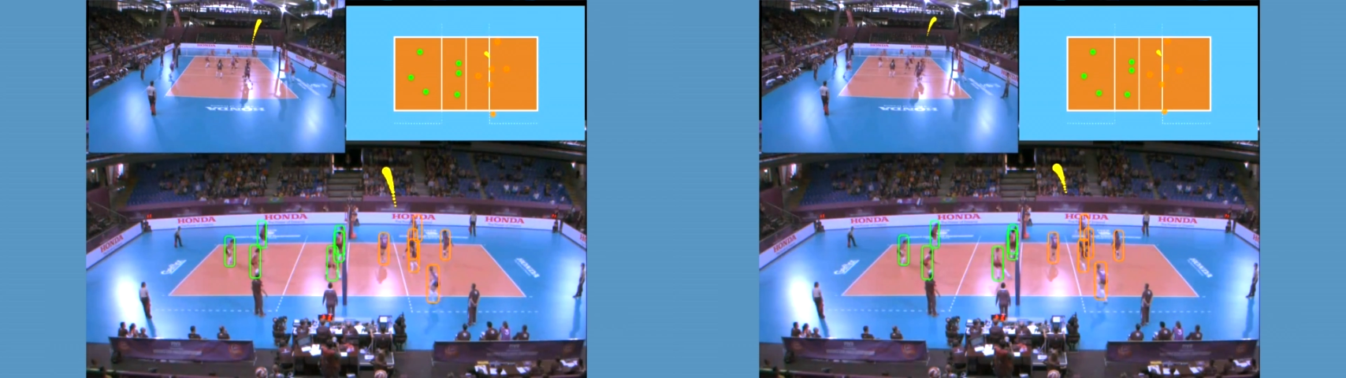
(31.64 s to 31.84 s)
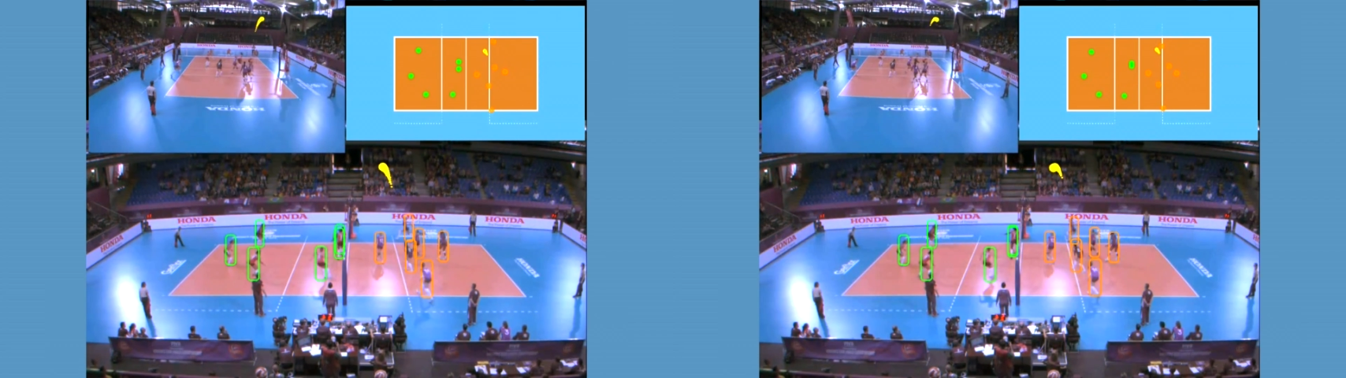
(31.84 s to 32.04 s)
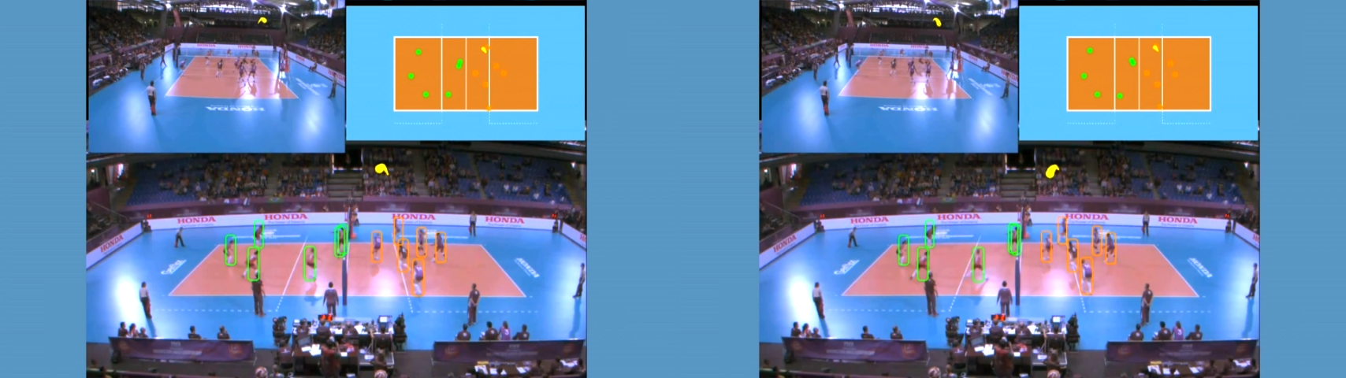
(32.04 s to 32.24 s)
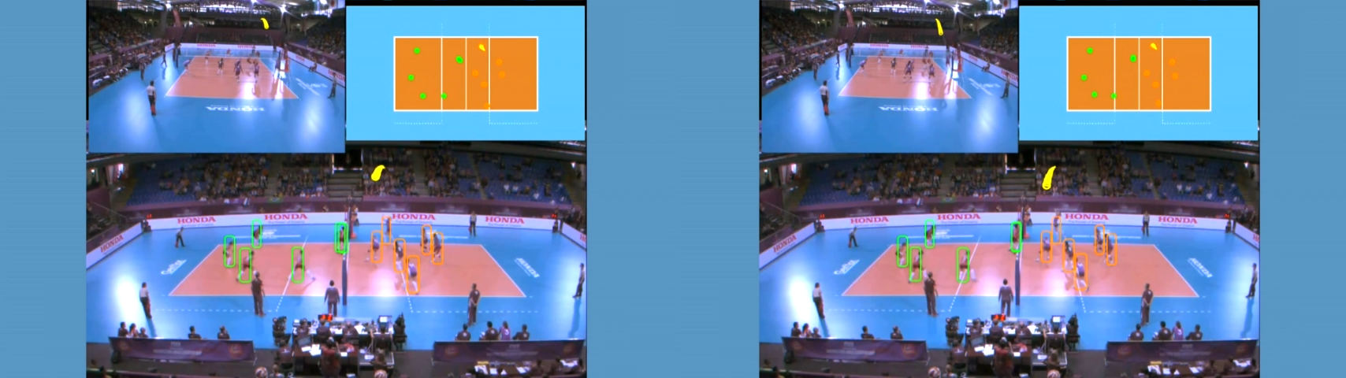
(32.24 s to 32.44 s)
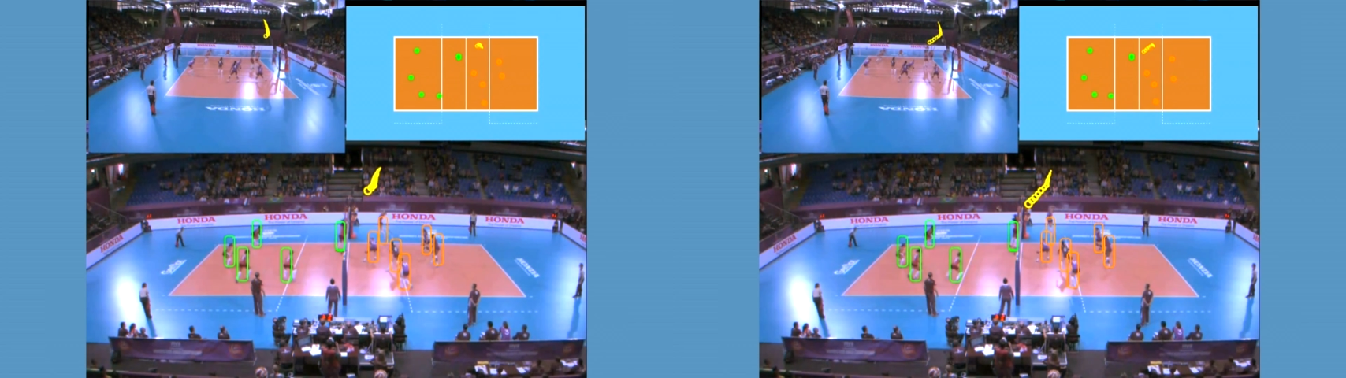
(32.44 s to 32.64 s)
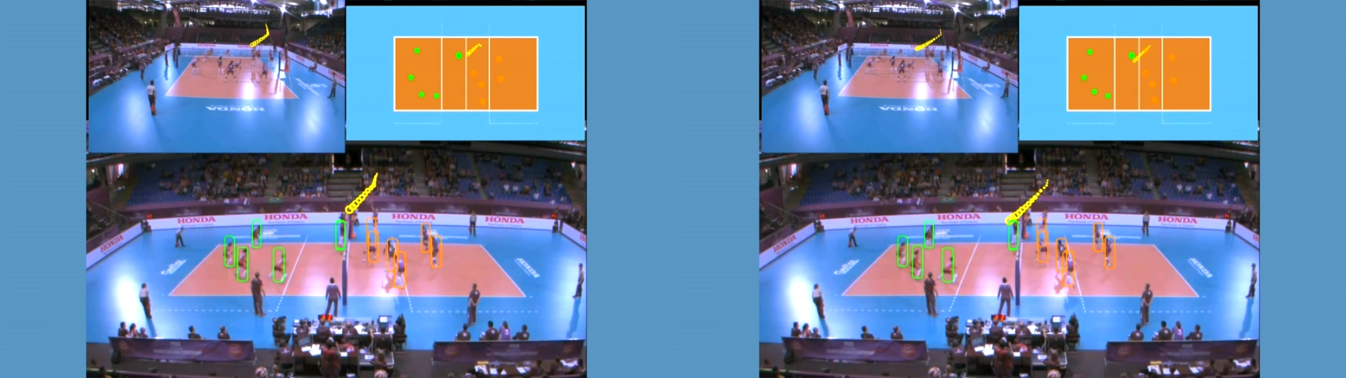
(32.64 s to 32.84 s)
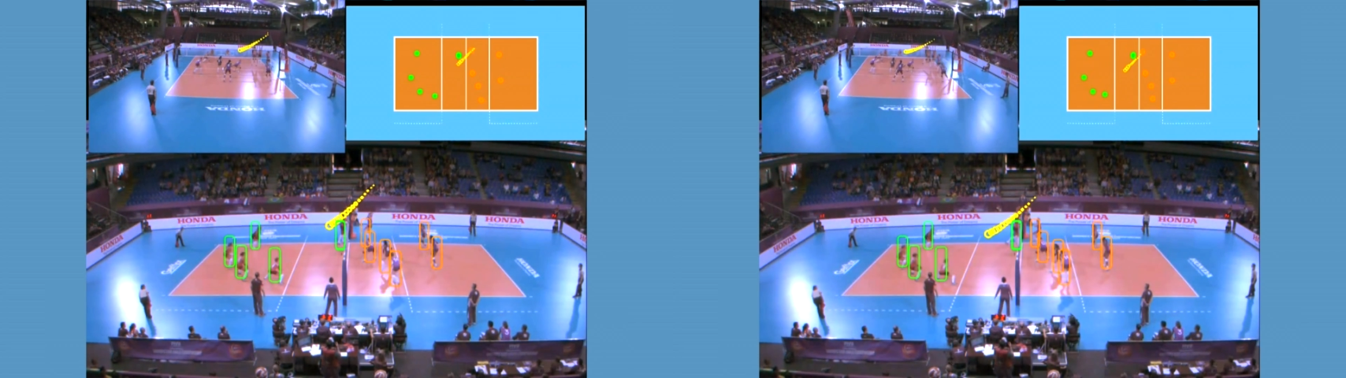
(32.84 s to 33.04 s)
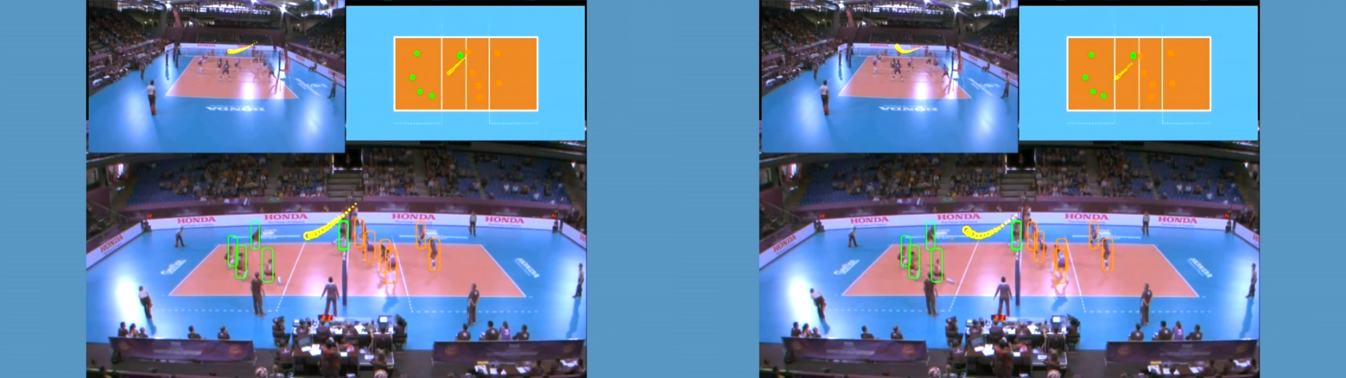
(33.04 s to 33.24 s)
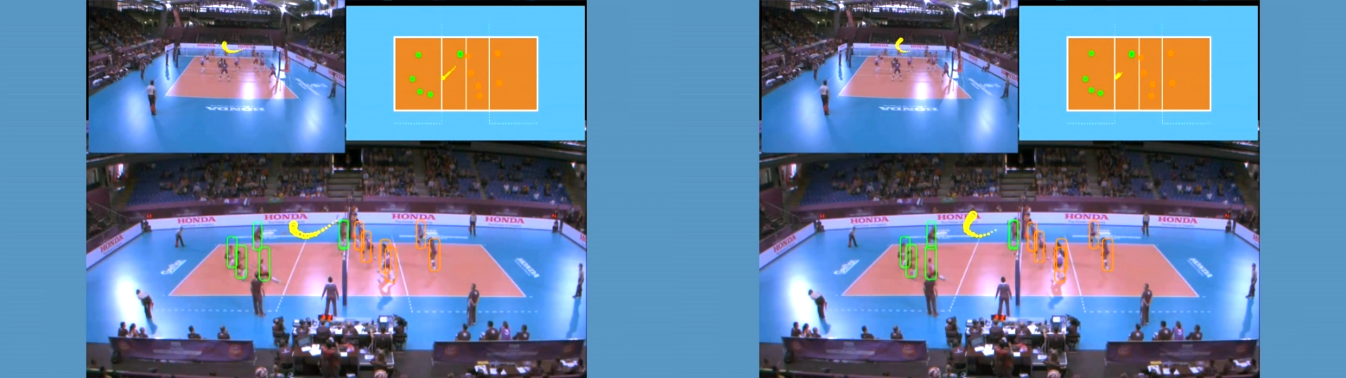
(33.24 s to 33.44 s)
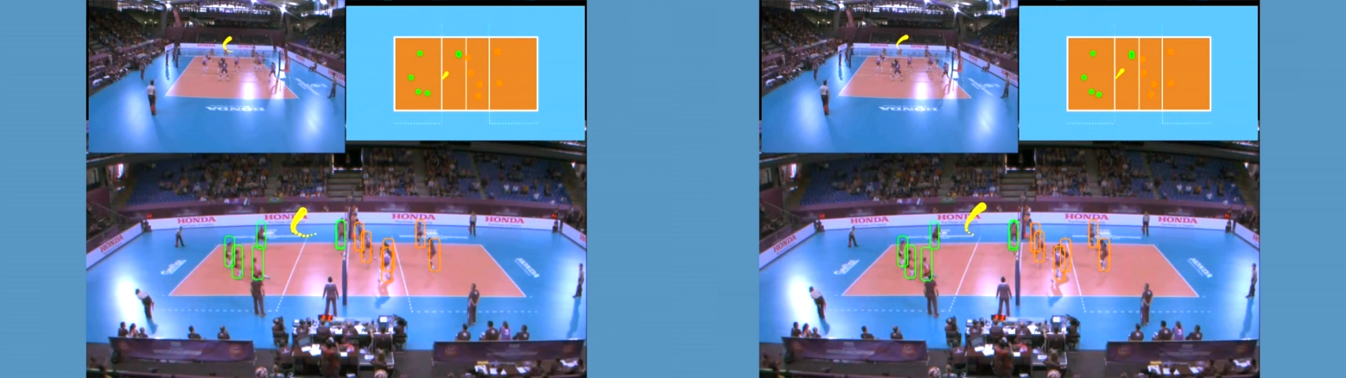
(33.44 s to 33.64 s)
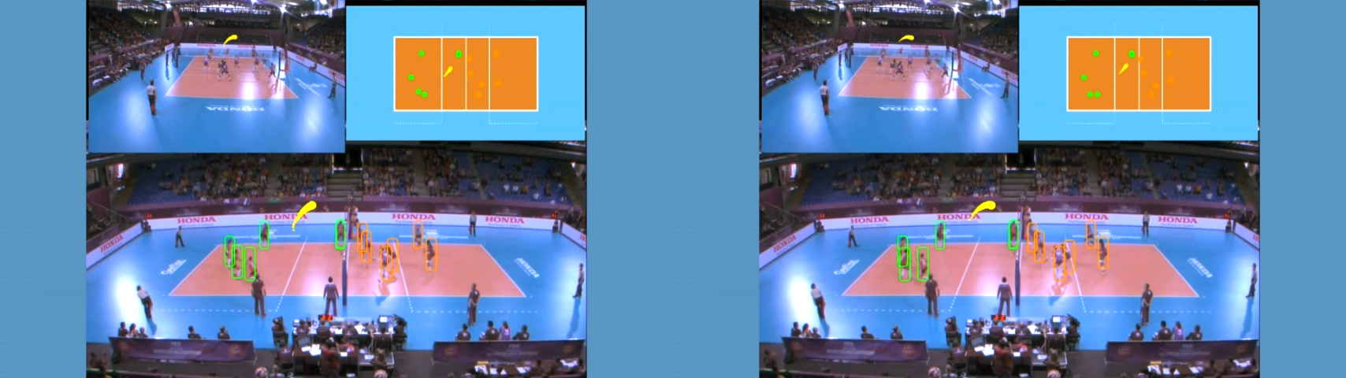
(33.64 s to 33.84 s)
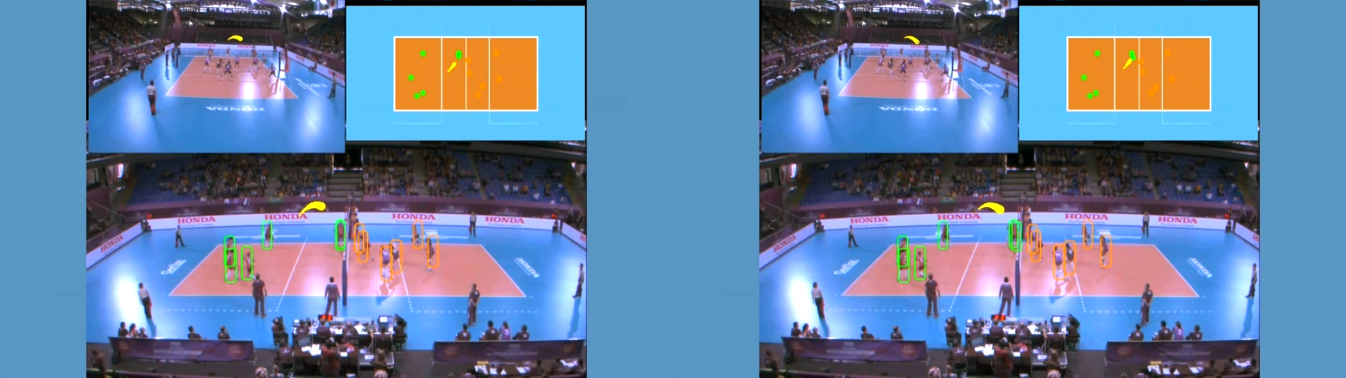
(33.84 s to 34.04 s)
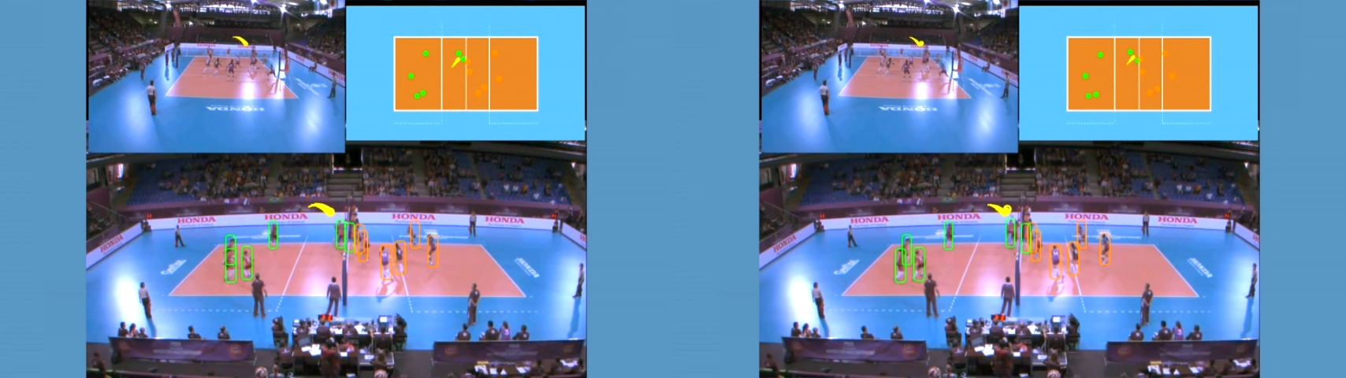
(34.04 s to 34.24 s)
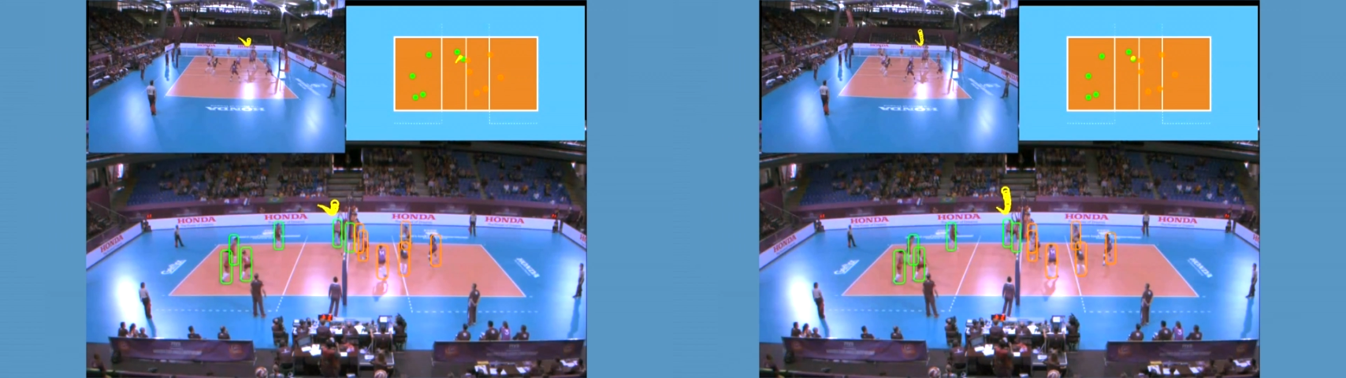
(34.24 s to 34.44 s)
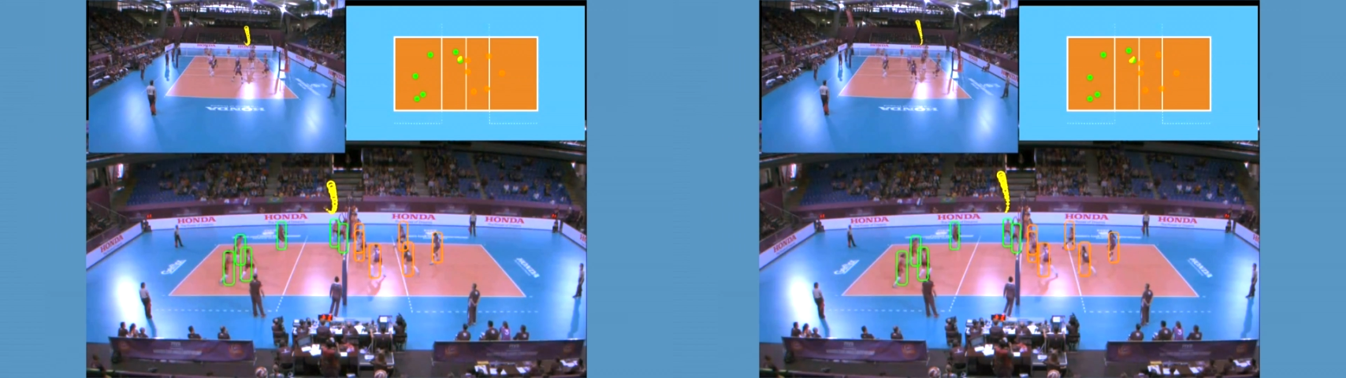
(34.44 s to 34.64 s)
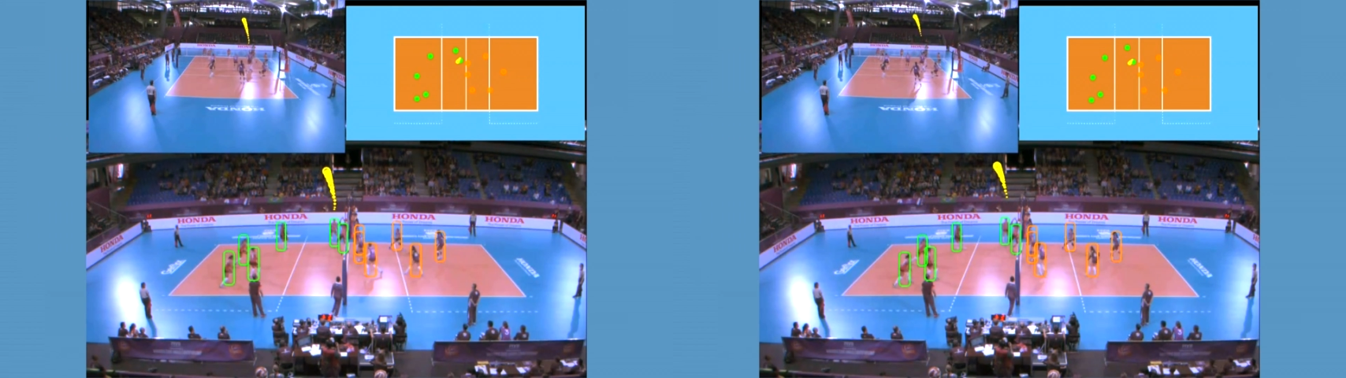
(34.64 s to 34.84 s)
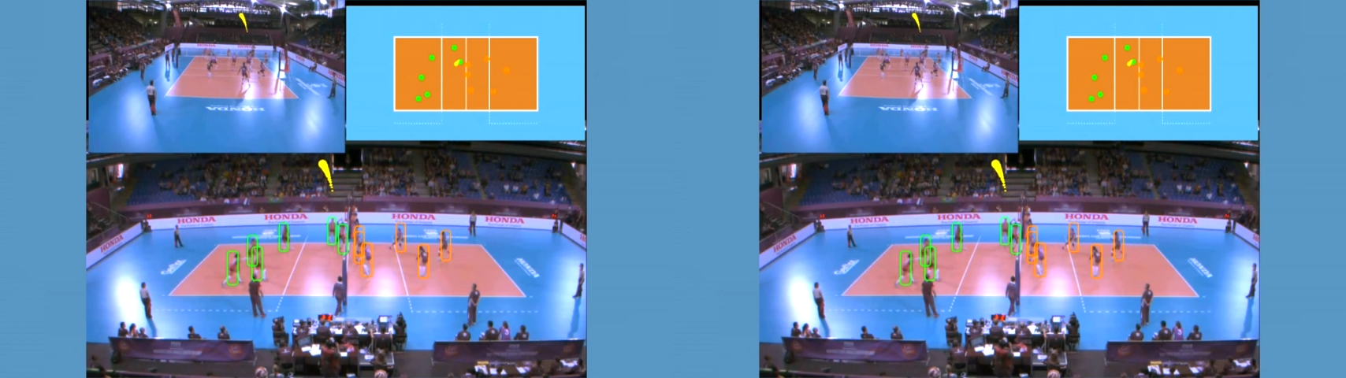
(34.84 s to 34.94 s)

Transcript: No face is visible, so there are no lips to read.